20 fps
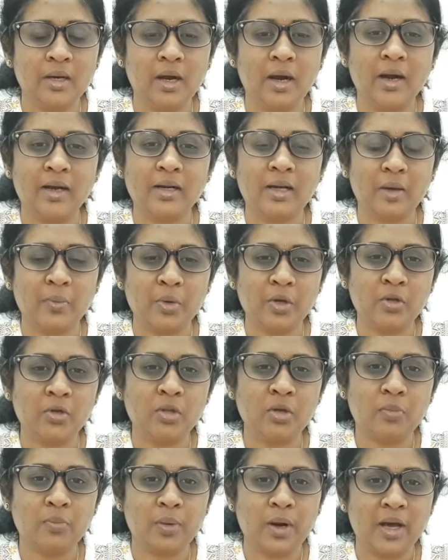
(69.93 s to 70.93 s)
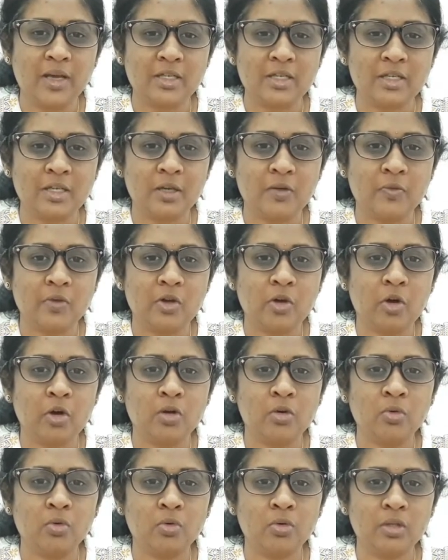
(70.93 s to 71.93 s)
And coming to the plastic, we all
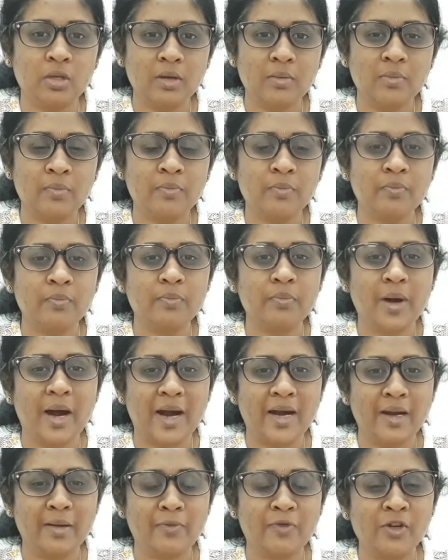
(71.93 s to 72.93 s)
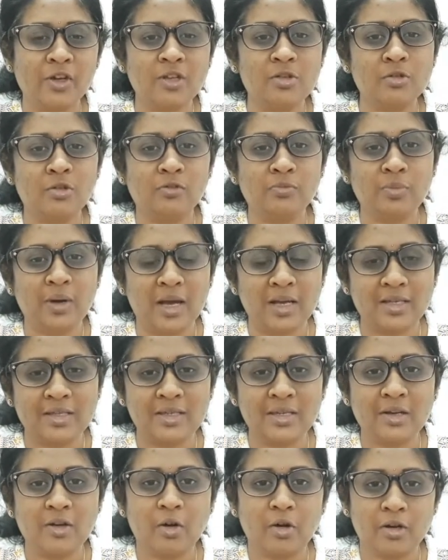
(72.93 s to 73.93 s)
know the bad effects of
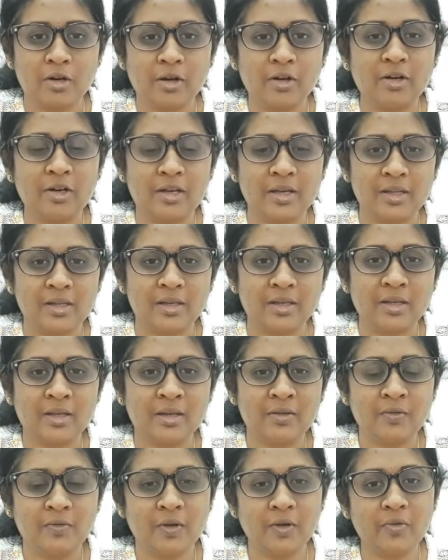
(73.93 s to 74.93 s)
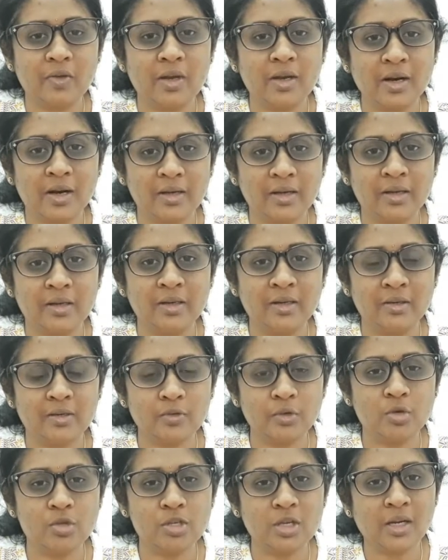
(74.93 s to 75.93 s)
plastic on our health. When we cut
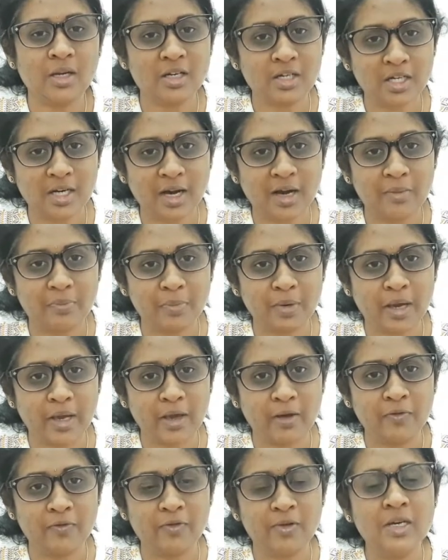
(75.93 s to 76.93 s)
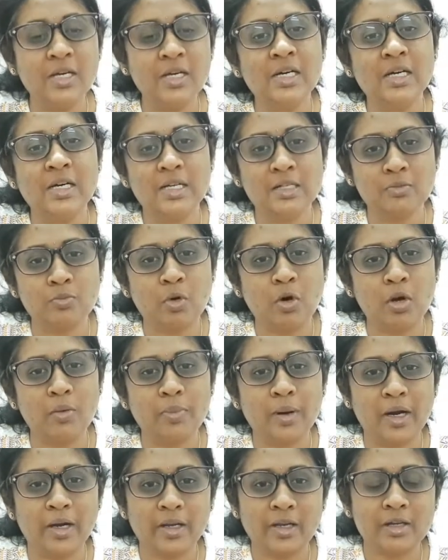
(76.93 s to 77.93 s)
using a sharp knife, small
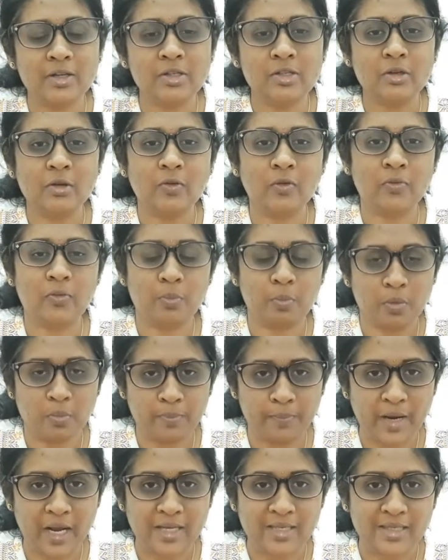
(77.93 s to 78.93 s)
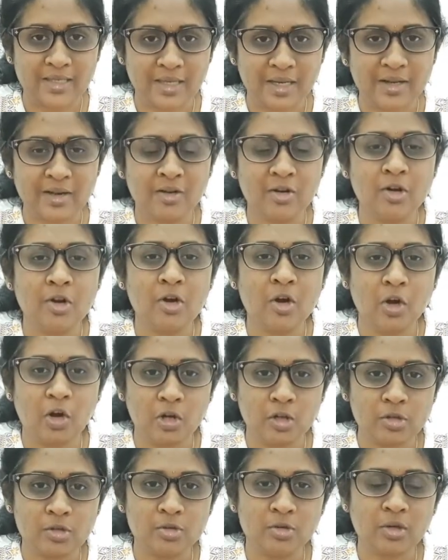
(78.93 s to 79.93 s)
particles of plastic
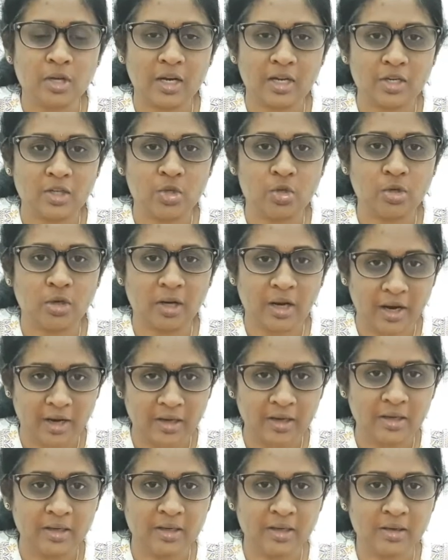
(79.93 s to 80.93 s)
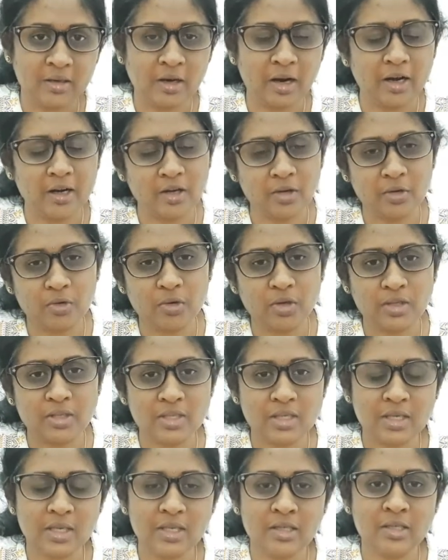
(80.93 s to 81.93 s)
also get cut, and you can
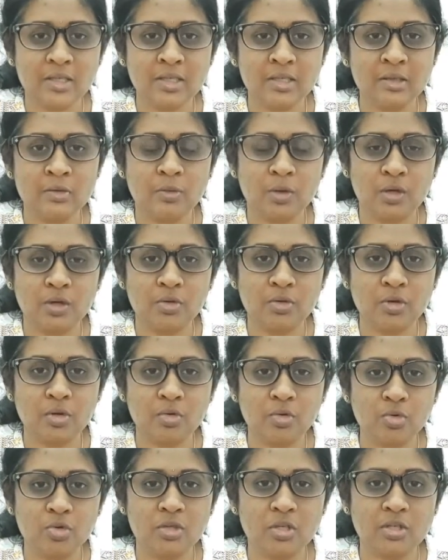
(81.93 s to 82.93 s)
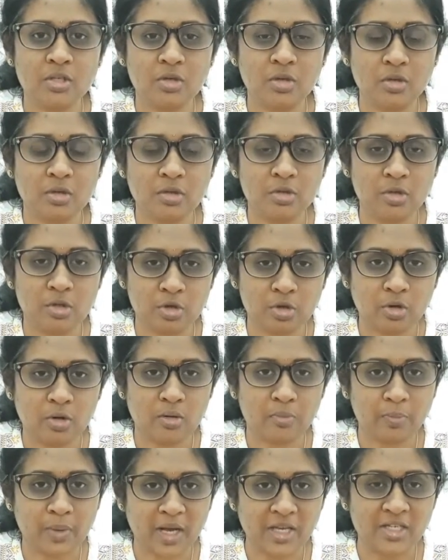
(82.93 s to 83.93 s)
see this when you use a
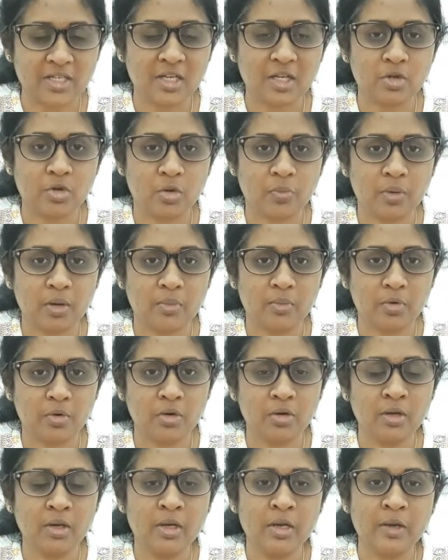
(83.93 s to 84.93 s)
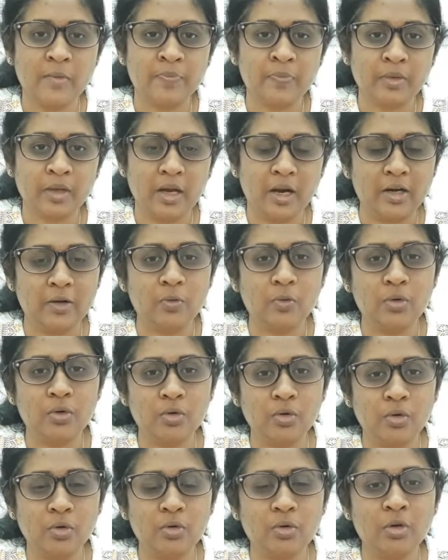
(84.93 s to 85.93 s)
plastic chopping board and would
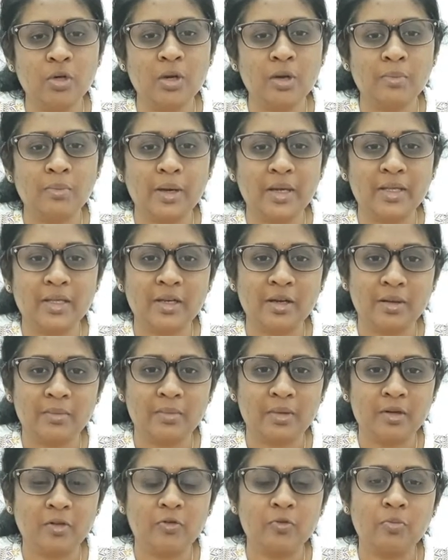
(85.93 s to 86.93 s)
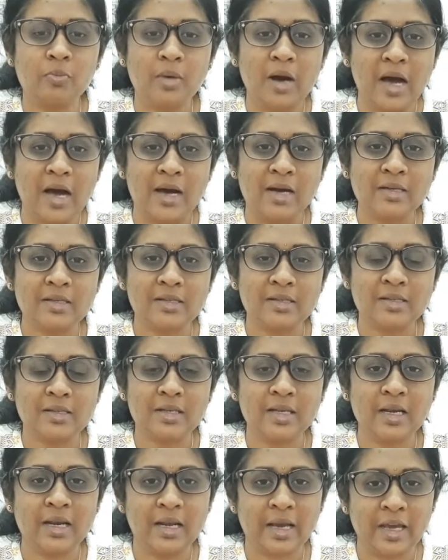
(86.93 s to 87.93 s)
know by the number of marks
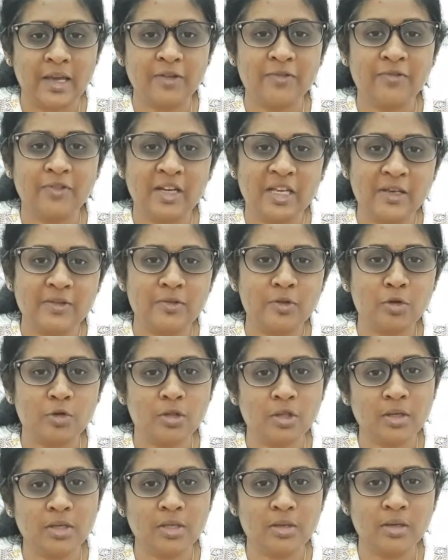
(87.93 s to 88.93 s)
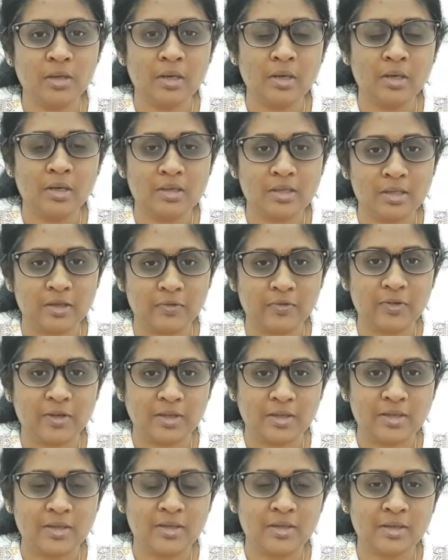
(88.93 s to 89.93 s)
the knife leaves on the
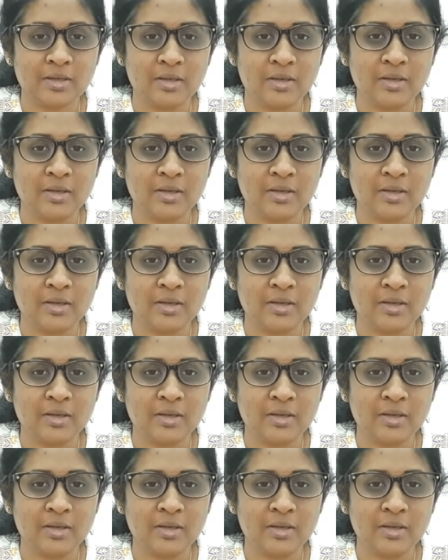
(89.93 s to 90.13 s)
surface.